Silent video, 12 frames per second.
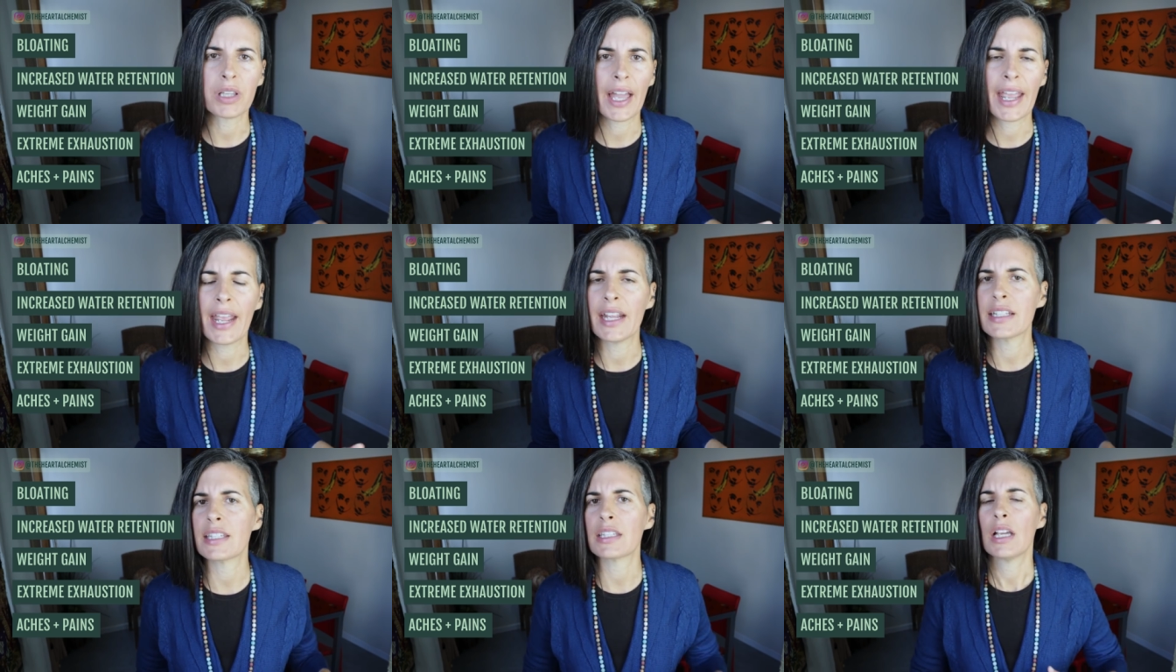
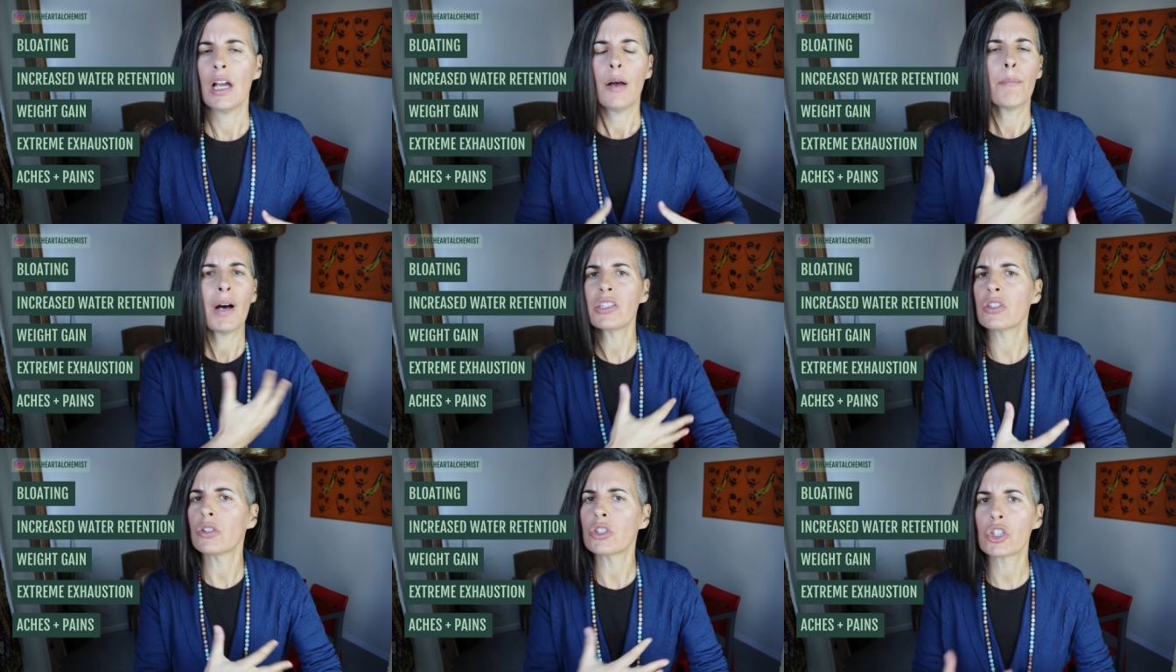place,
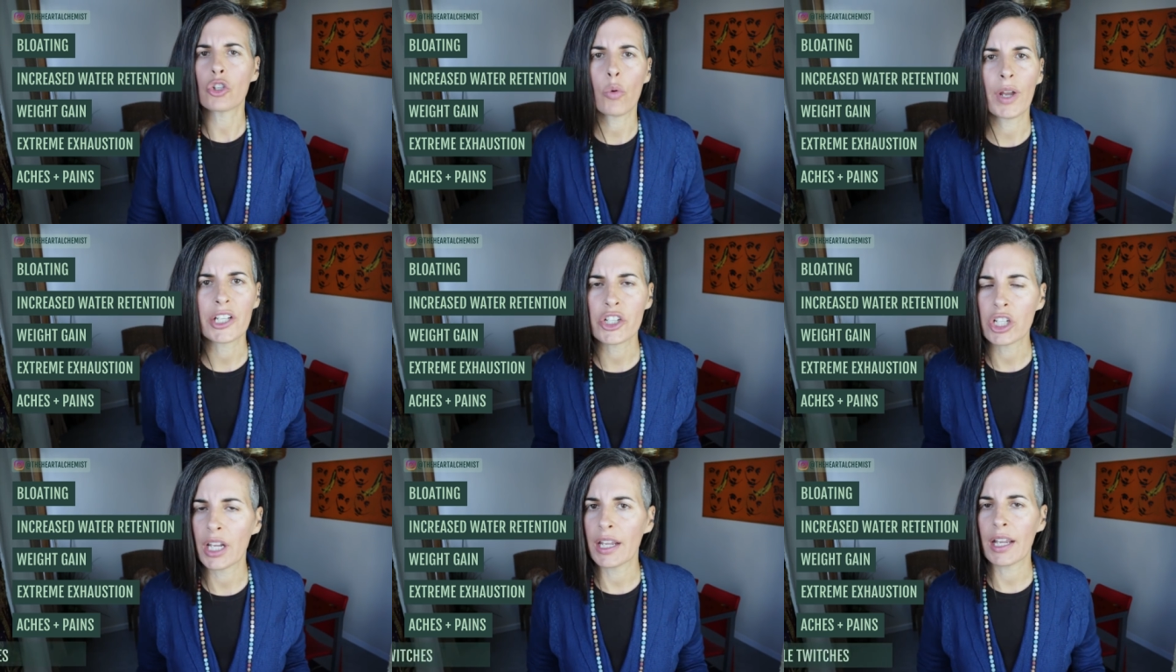muscles
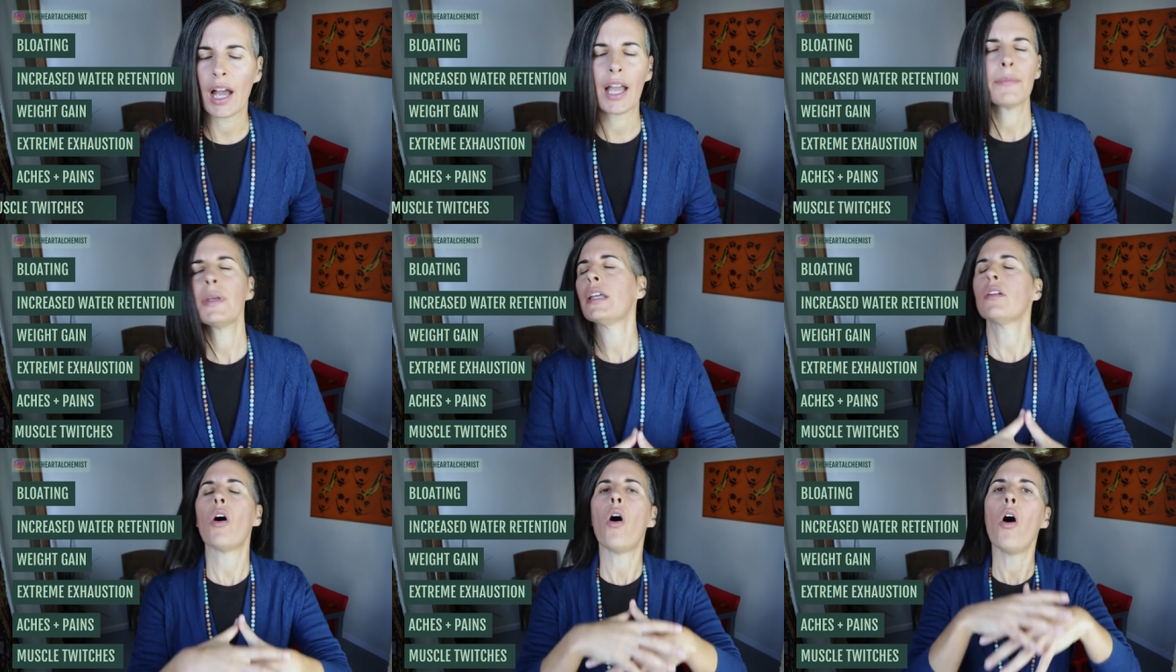twitching. I
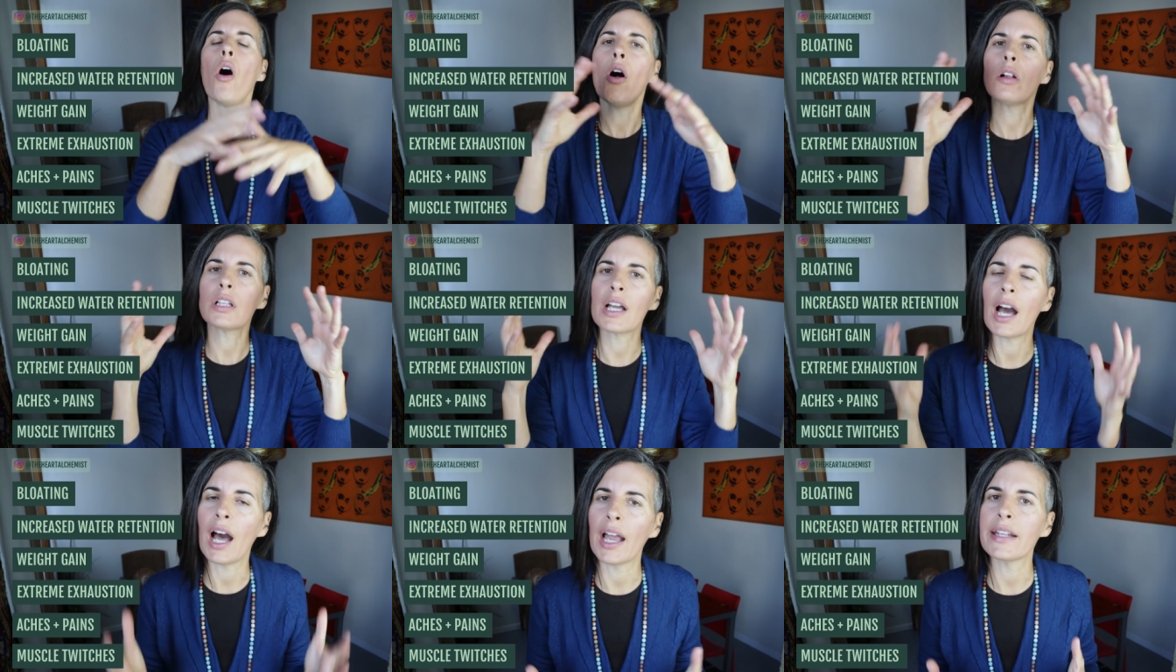mean, all
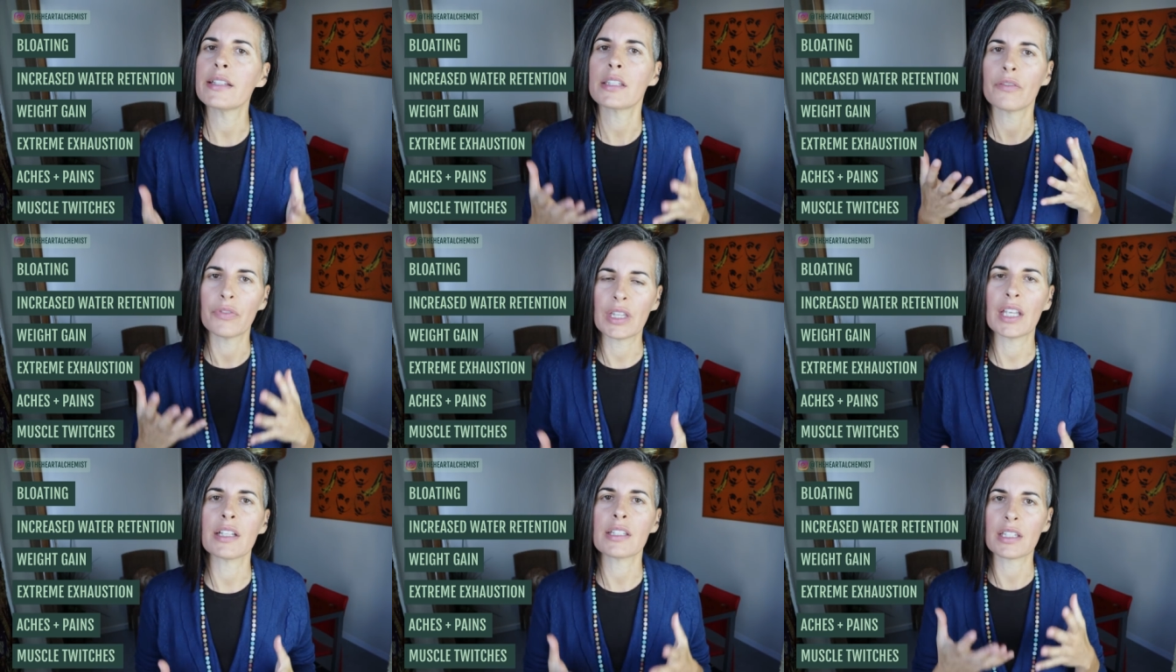kinds of
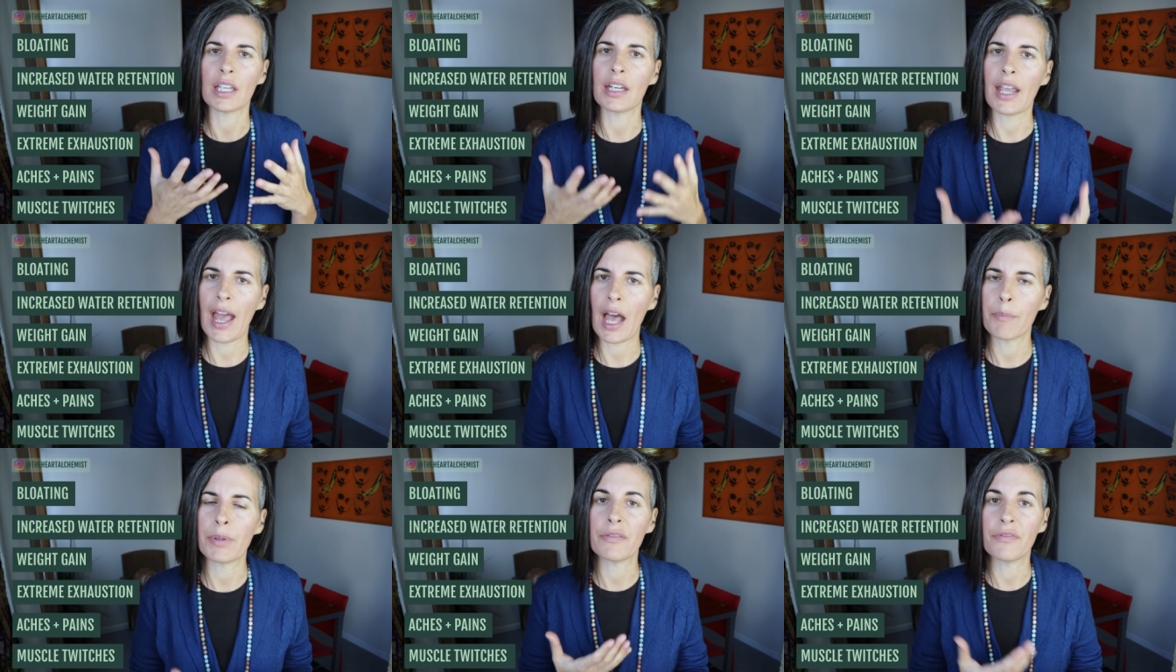things can
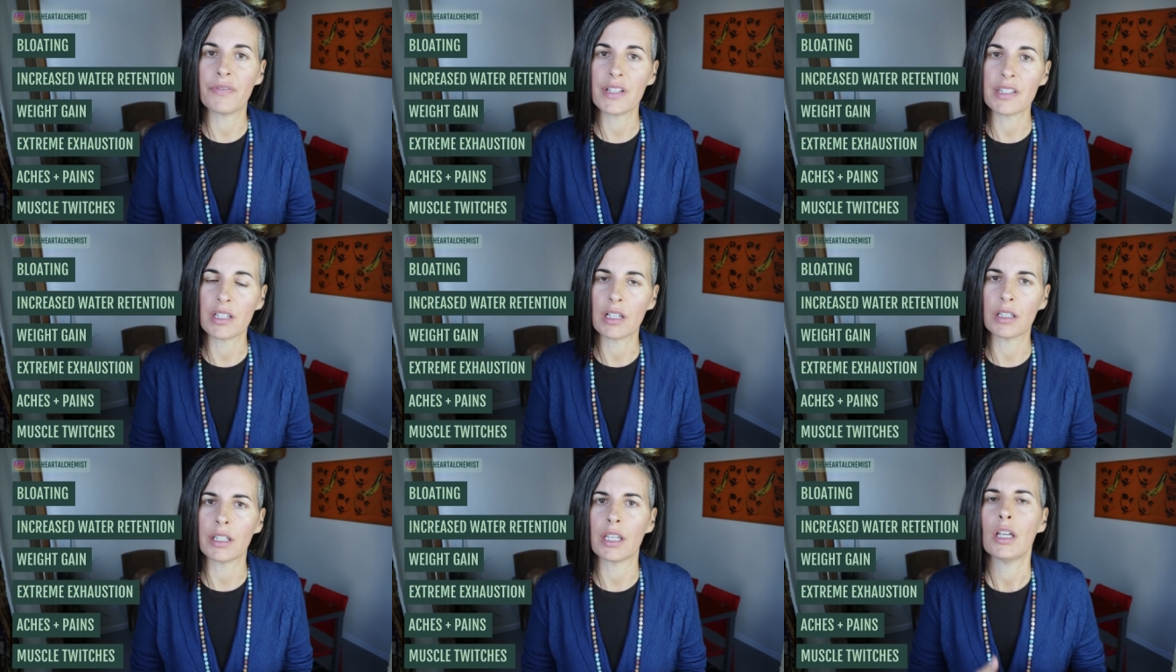happen
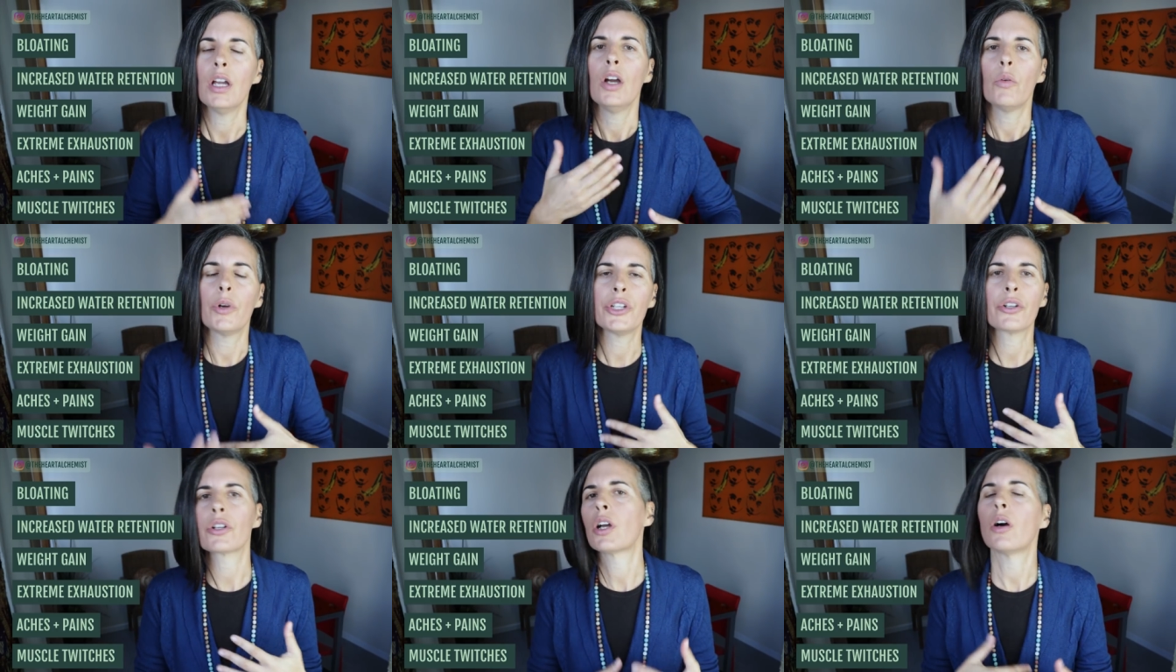physically
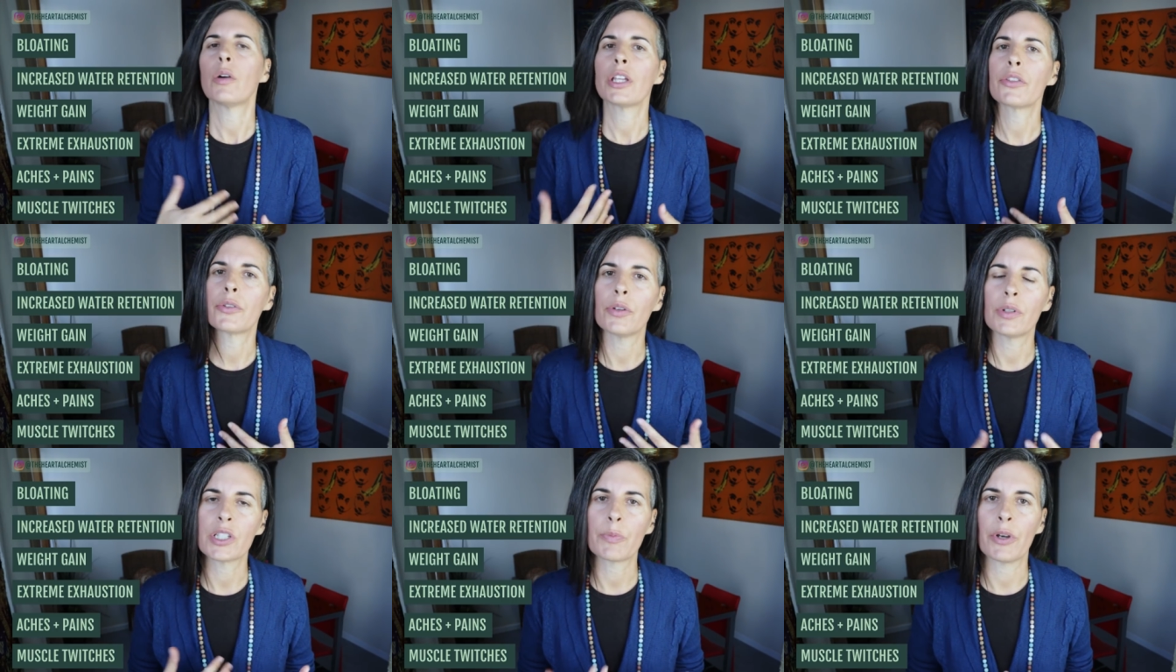when you're going
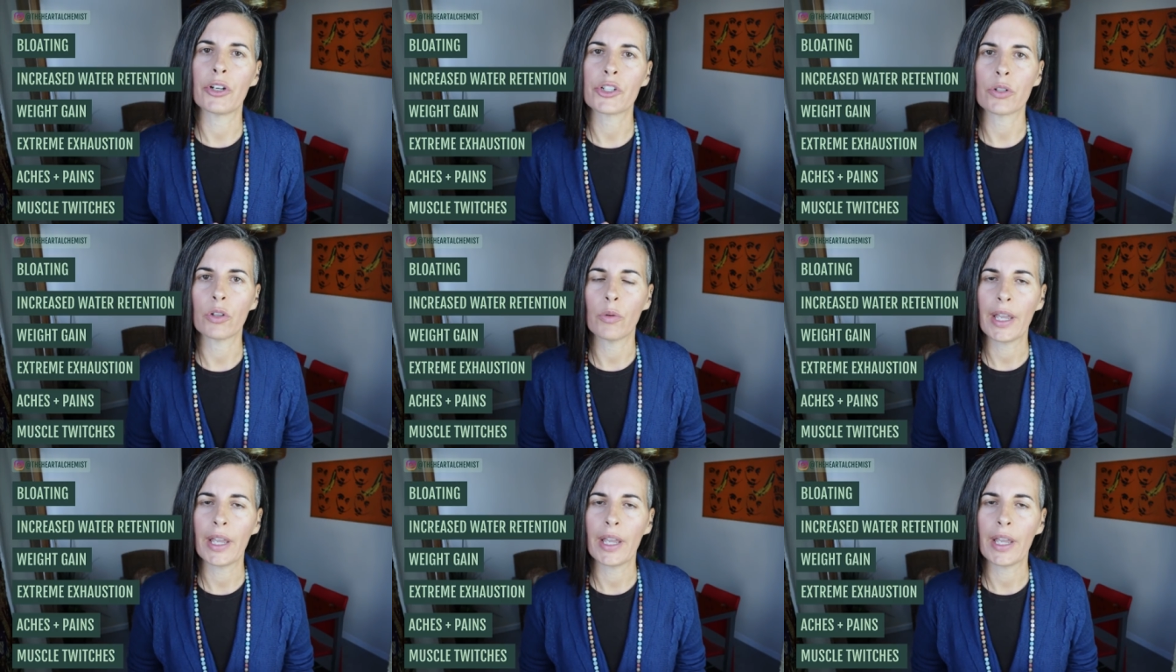through a spiritual